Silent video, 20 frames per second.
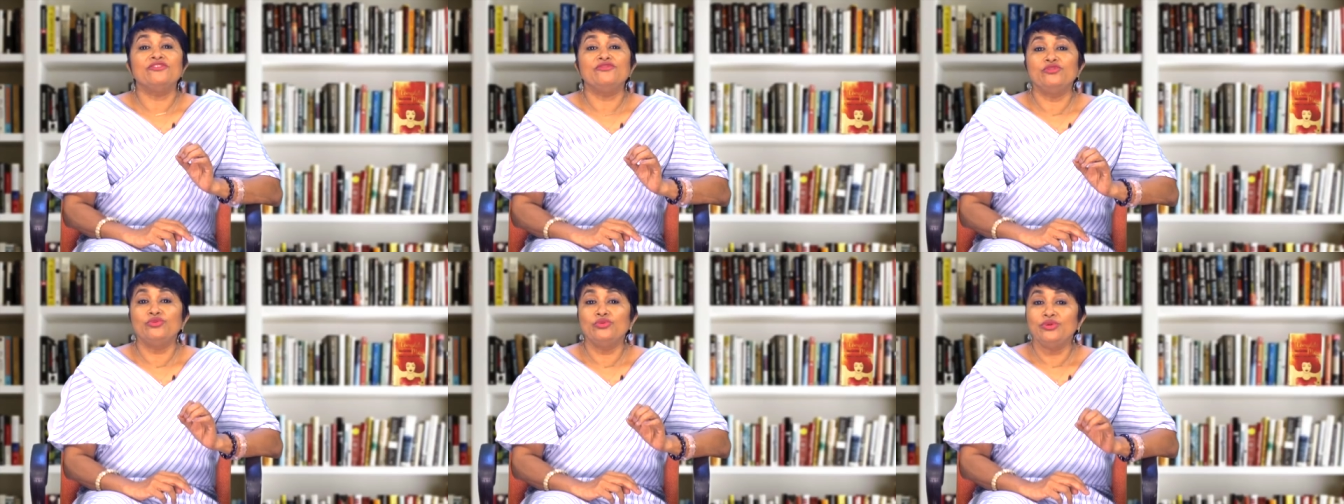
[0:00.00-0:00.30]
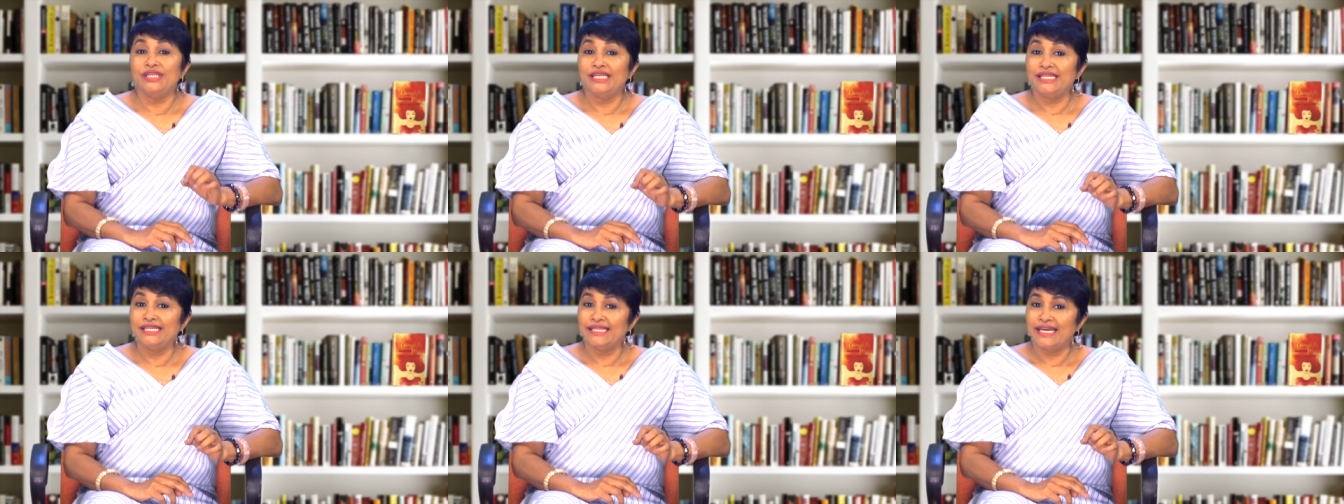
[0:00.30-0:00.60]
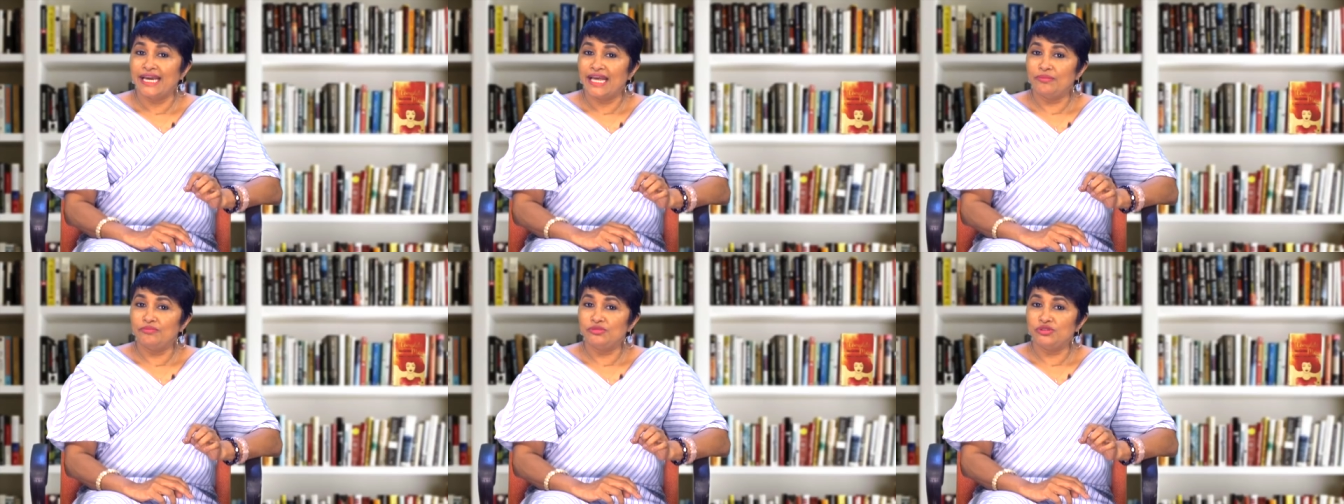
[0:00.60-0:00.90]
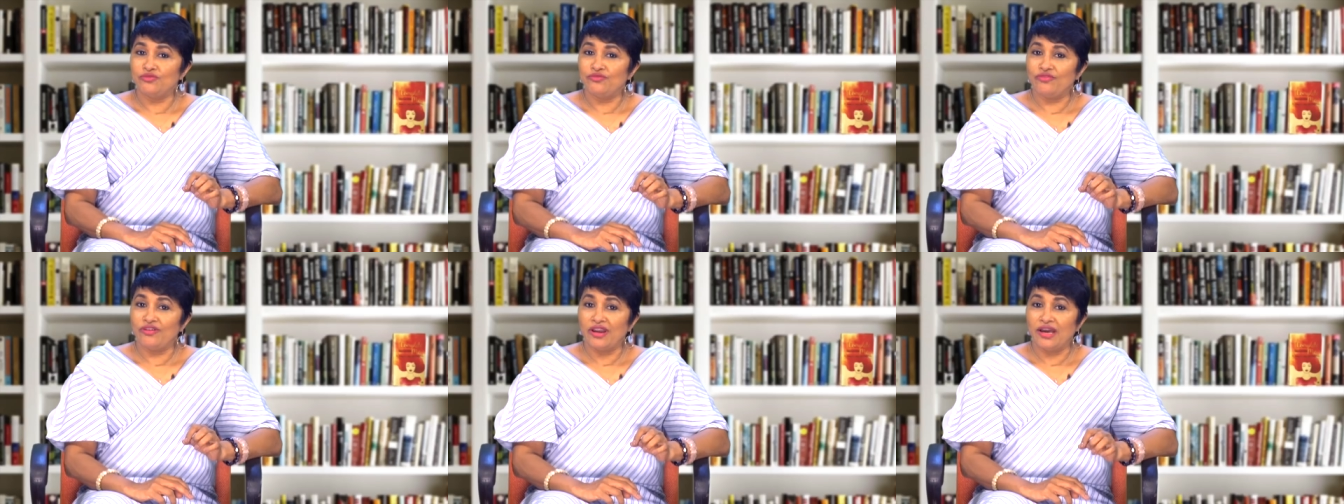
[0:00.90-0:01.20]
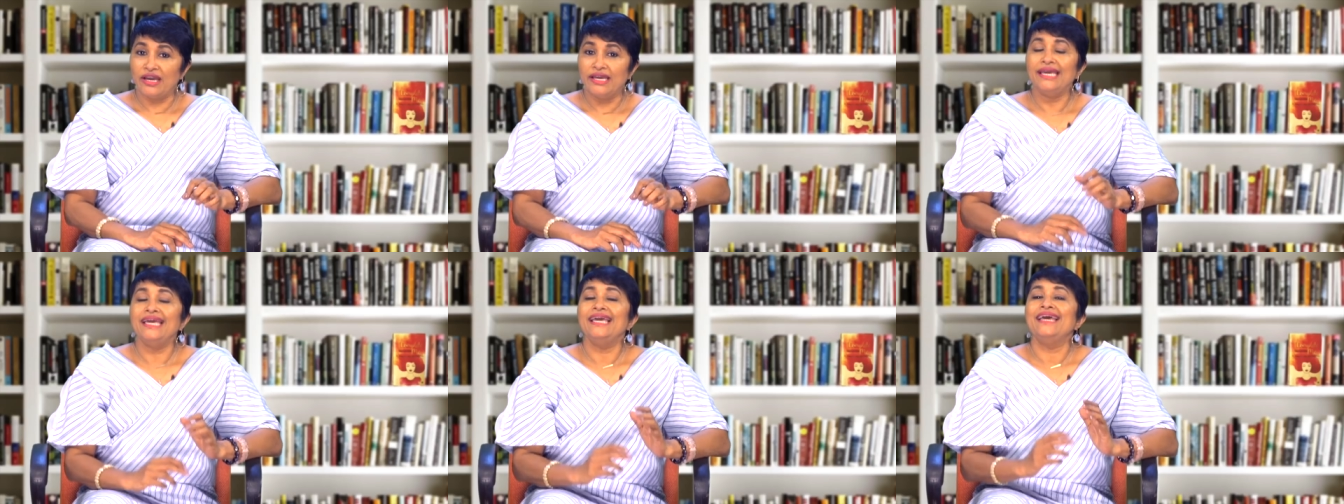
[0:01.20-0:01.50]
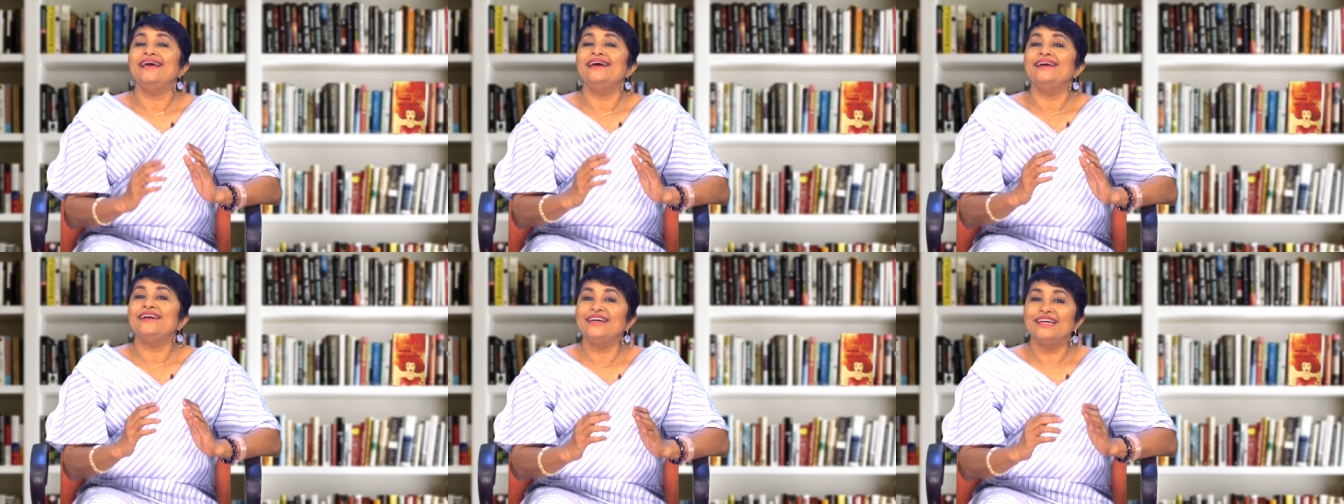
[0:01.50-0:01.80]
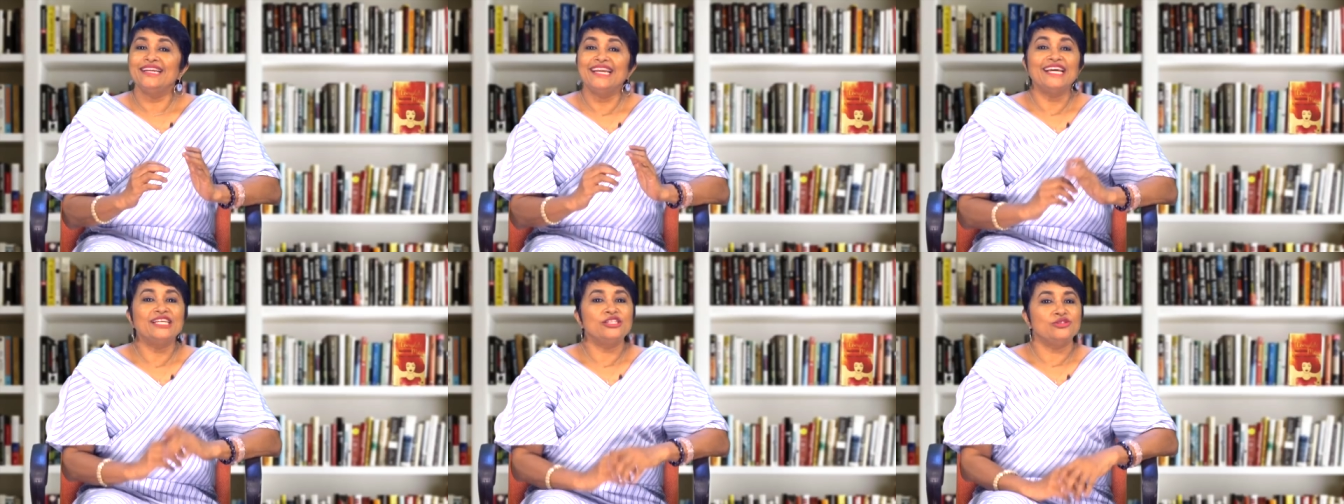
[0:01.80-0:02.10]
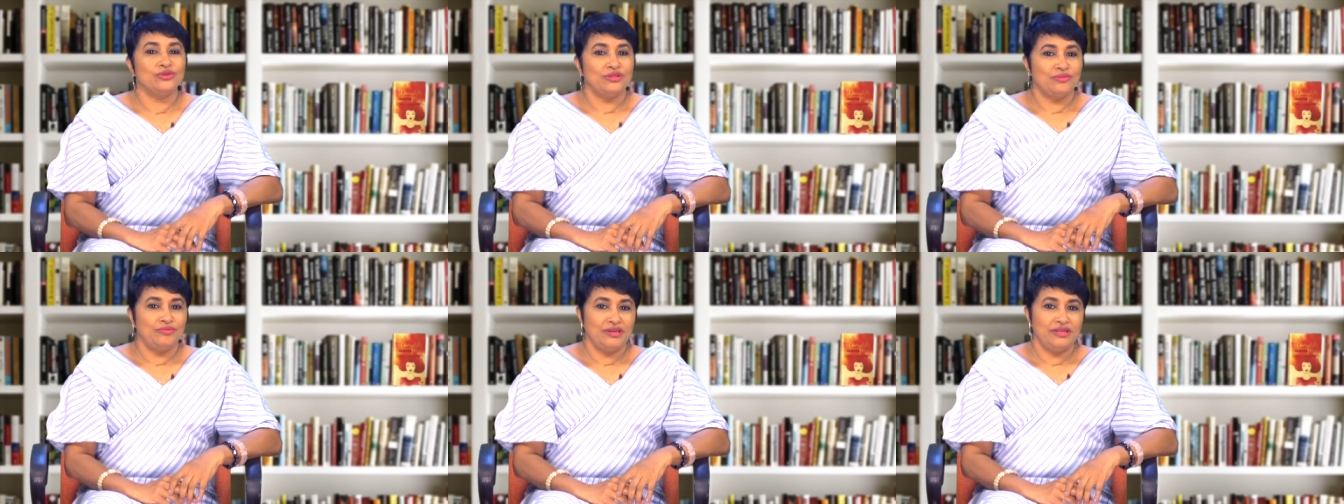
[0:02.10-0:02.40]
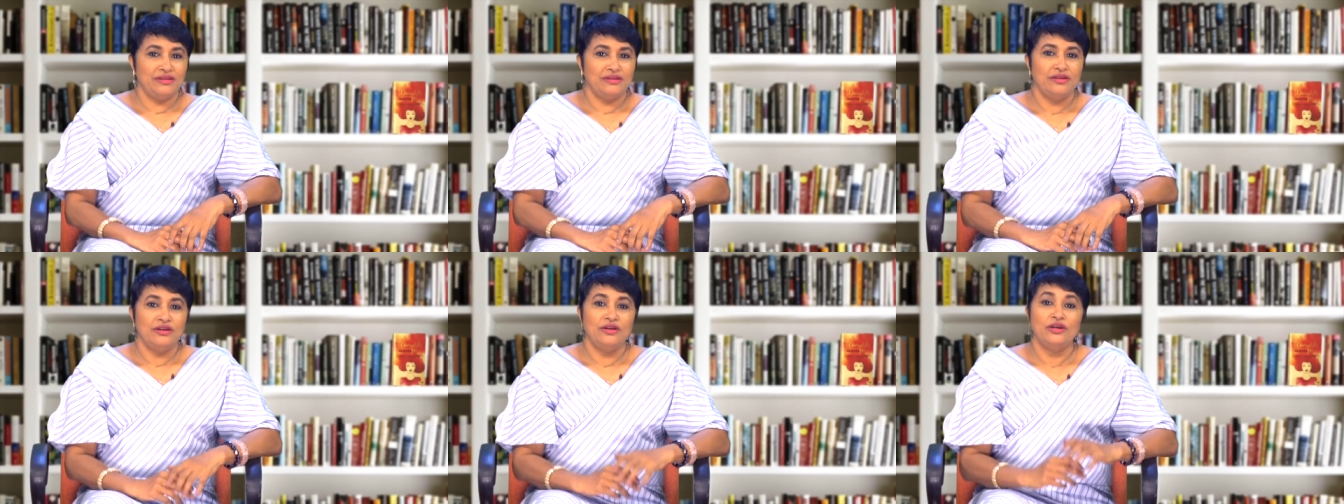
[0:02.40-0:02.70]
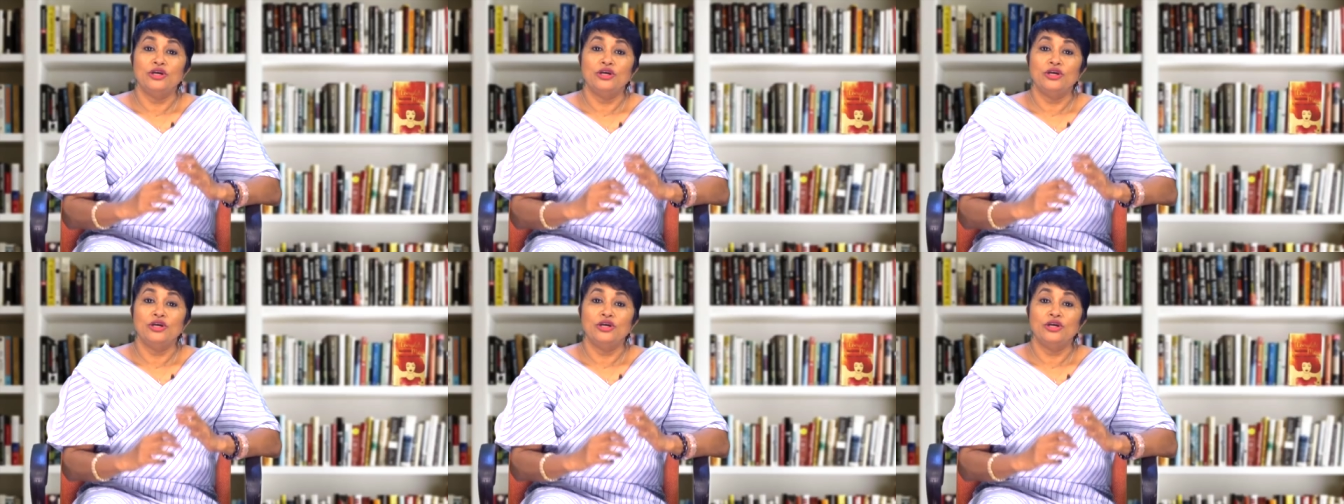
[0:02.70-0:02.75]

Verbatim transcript: if you need help to fly, connect with me.